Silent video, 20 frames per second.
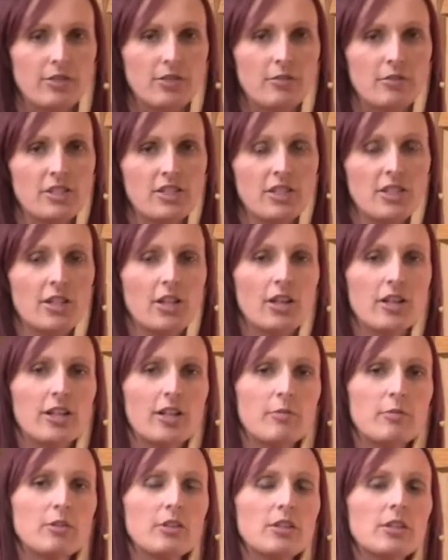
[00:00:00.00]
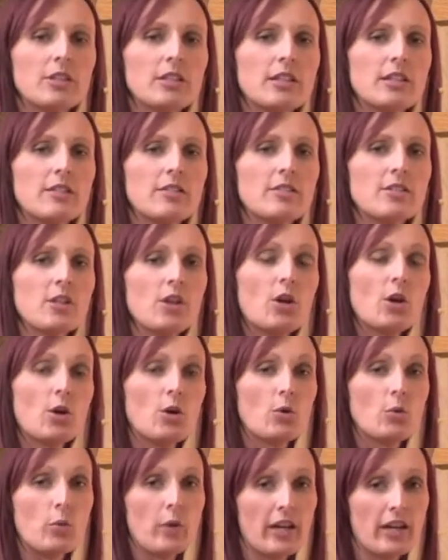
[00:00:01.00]
which in our hymnal is
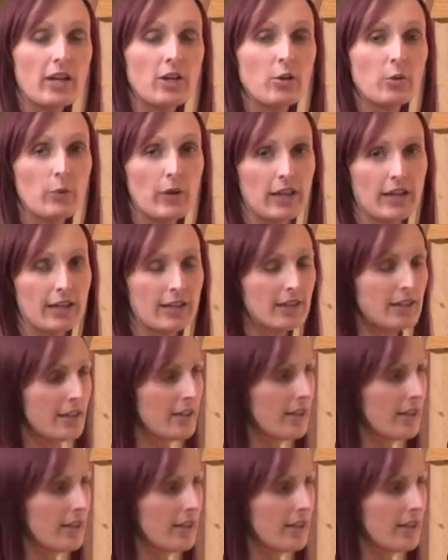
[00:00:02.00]
Wake Awake.